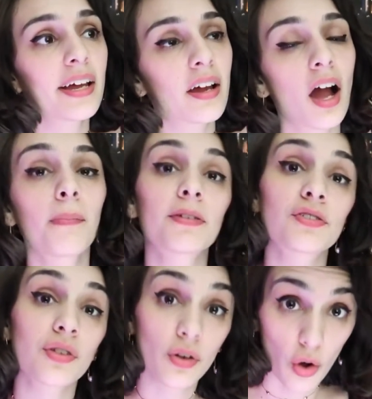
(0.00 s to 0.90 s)
I
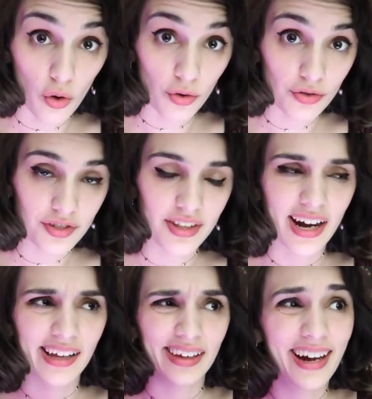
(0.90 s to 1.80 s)
accomplish the goals that
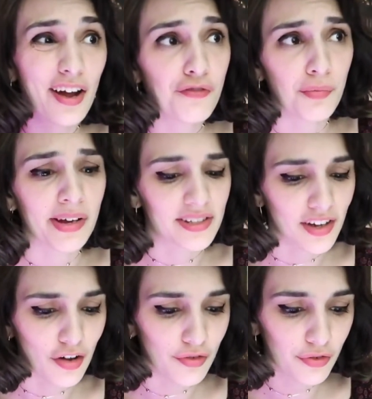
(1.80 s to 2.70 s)
I laid out for
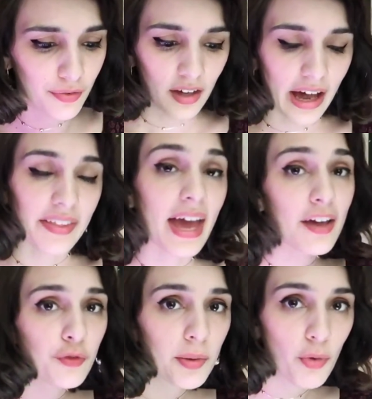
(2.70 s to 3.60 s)
myself? At the
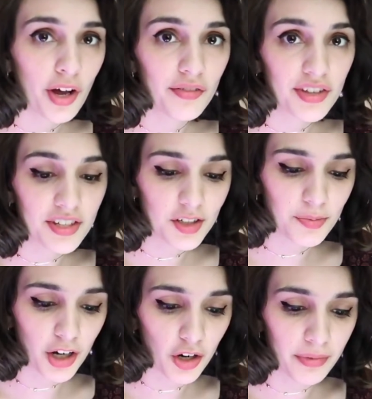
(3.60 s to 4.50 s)
halfway point of this
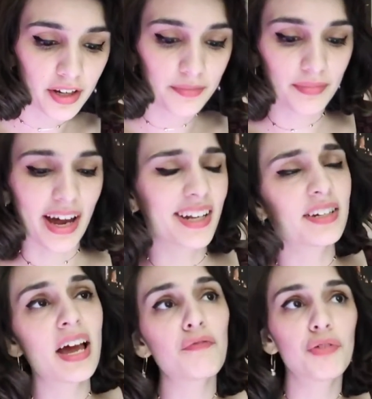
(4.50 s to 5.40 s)
experiment, I did
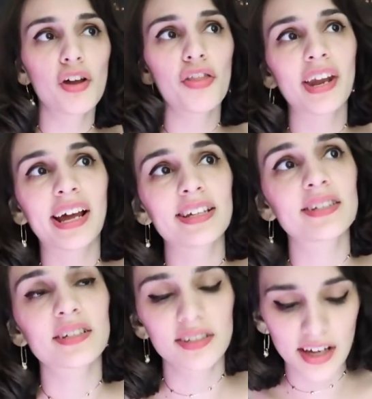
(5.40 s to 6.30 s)
not feel that I had
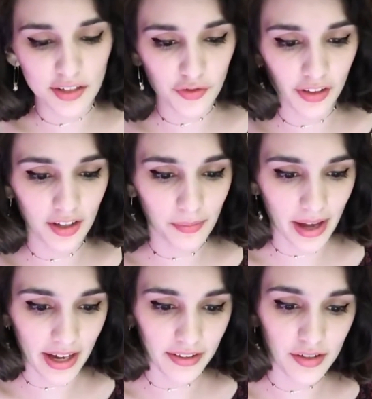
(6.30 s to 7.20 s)
successfully
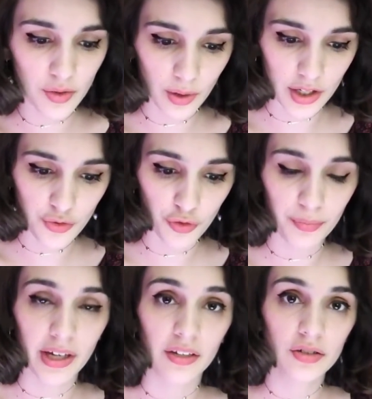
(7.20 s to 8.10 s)
made the switch from
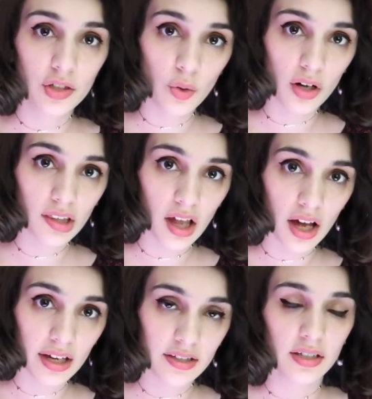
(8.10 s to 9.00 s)
being too
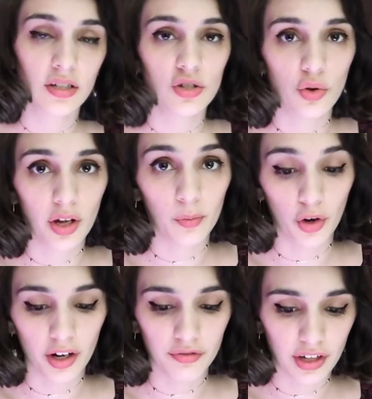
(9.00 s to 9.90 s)
online to enjoying
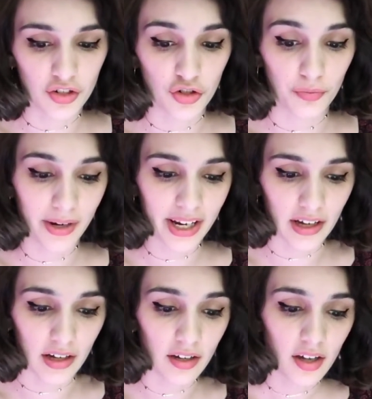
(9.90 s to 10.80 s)
more conventional
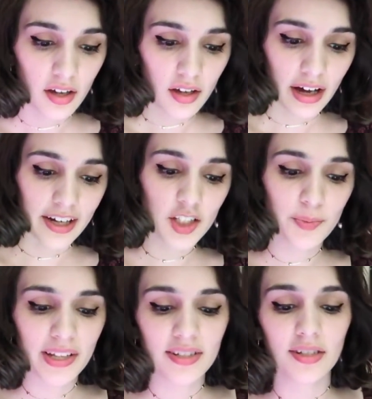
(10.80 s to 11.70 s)
media. I had
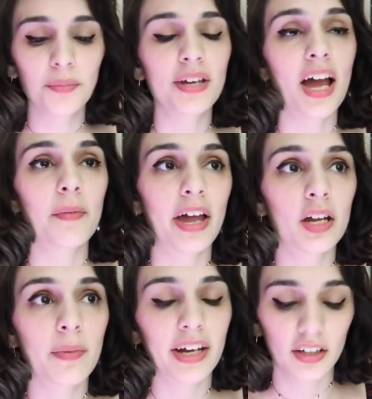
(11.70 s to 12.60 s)
spent some time
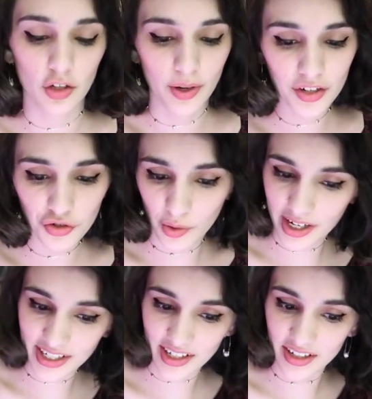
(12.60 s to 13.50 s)
animating new intro
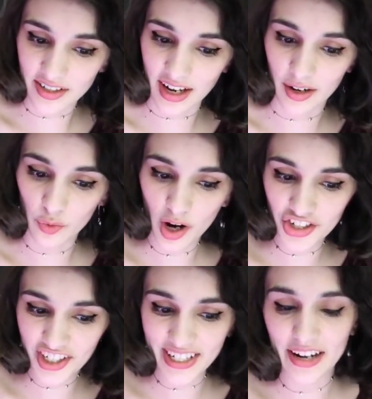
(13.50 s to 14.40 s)
ideas and
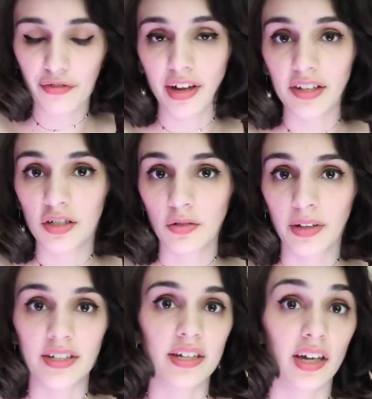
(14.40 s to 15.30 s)
watching Danny Phantom
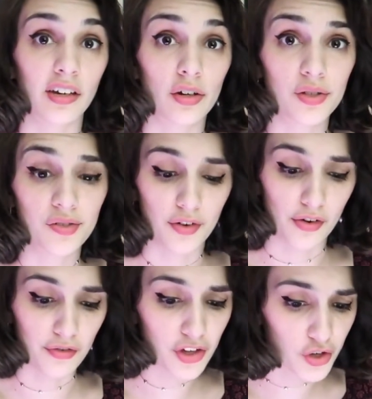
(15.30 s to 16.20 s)
and taking notes for
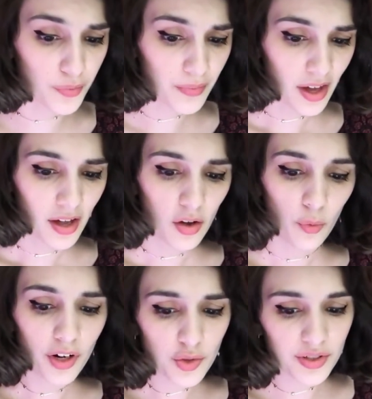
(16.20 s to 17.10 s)
a review,
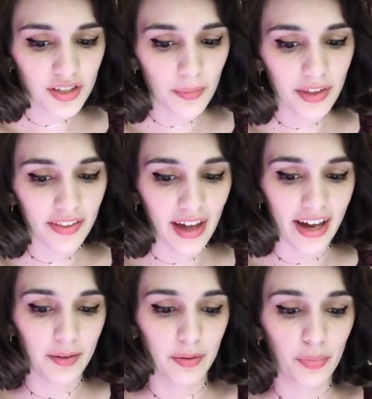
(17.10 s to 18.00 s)
which was something that
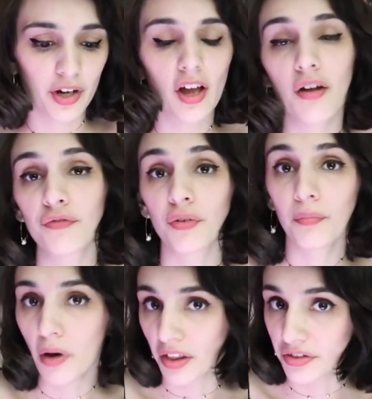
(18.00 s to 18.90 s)
I had been putting off for
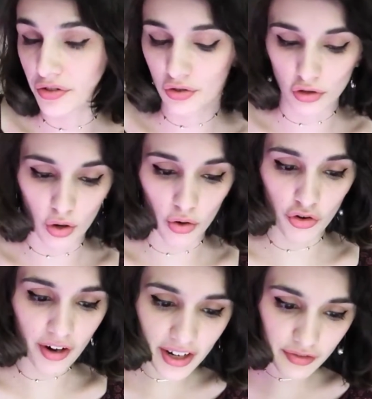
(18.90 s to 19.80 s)
months, so
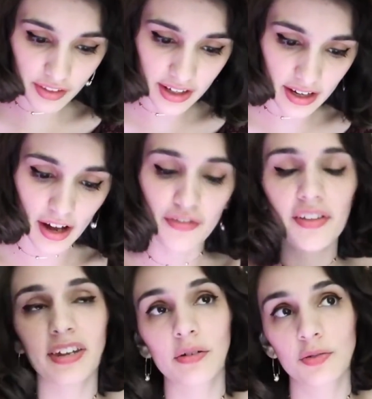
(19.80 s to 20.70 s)
creatively, I
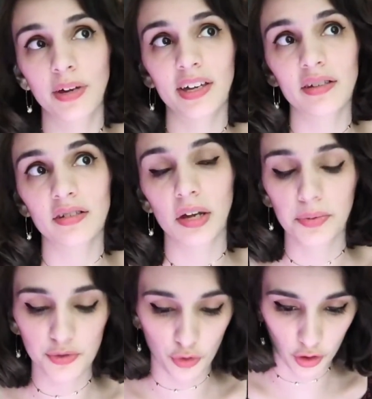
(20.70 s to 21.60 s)
felt that I was making
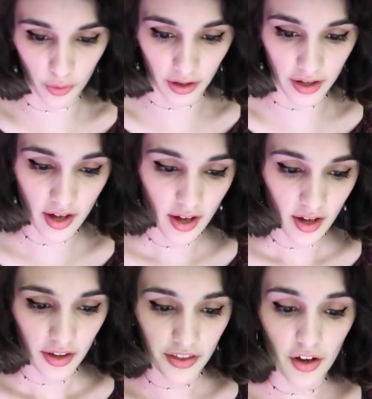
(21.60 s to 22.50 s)
steps forward.
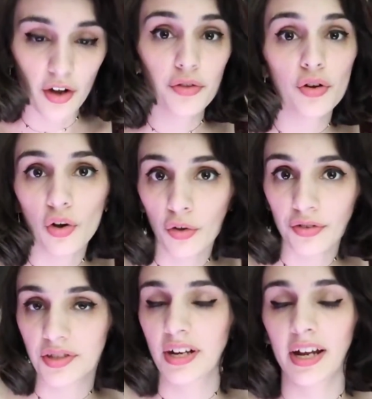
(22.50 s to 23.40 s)
The other
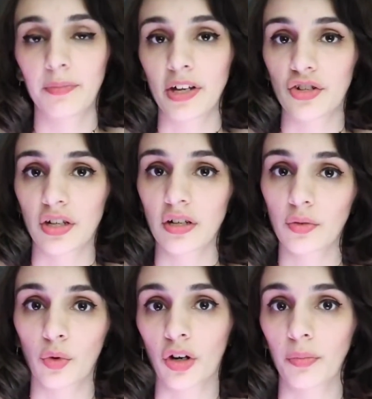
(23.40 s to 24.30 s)
goals that I had mentioned
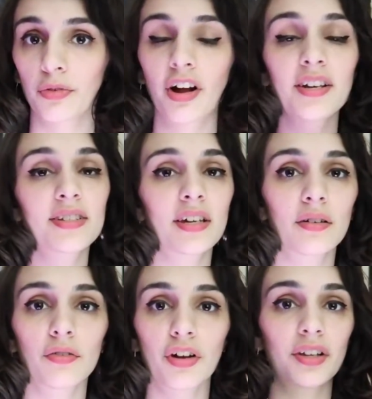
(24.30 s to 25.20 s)
were
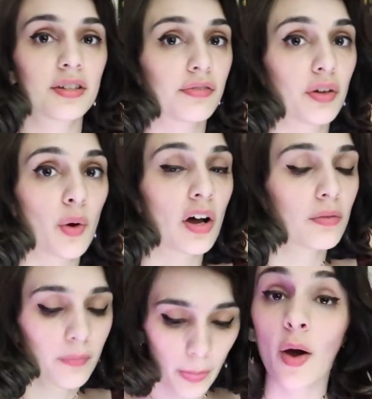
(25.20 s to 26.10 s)
progressing relatively
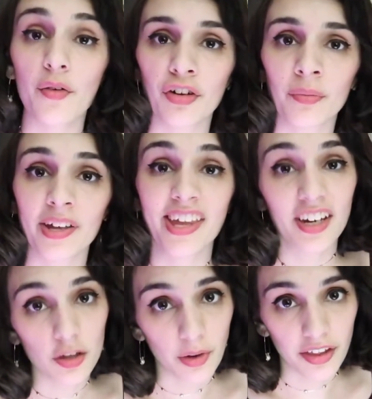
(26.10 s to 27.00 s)
well. However, by the
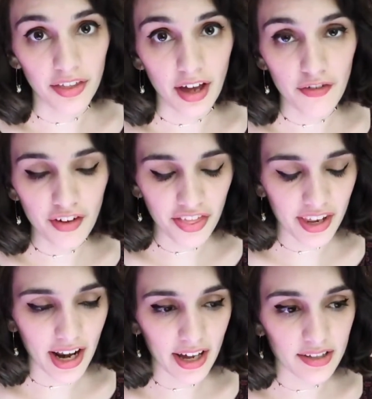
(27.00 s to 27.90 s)
end of the month, I felt
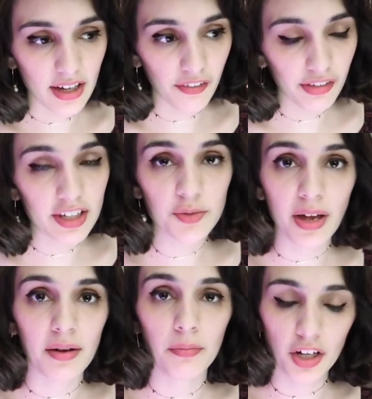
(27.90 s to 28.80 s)
that I had definitely
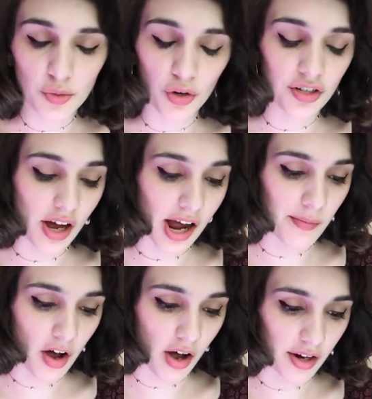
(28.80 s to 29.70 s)
spent much more
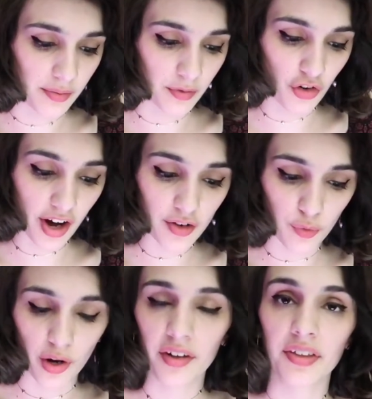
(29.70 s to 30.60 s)
time on
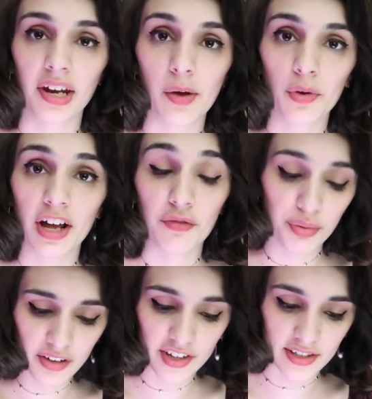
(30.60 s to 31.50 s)
creative work than I would have
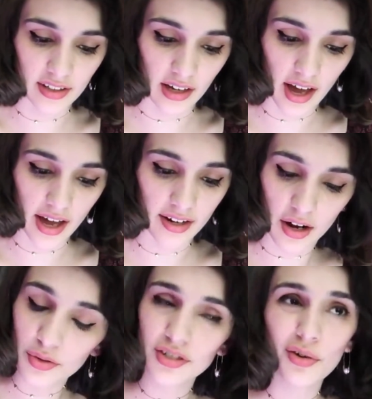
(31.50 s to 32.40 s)
previously, and
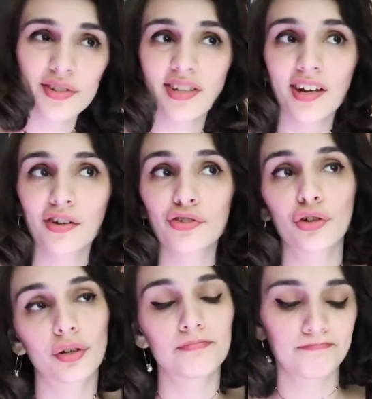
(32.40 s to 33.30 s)
I was noticing a
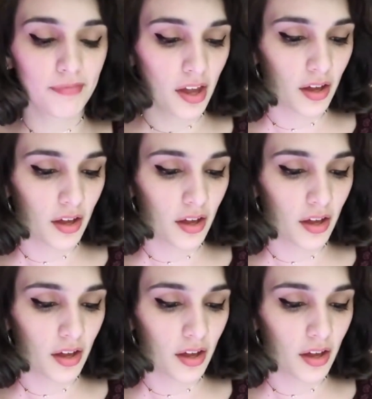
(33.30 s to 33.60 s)
certain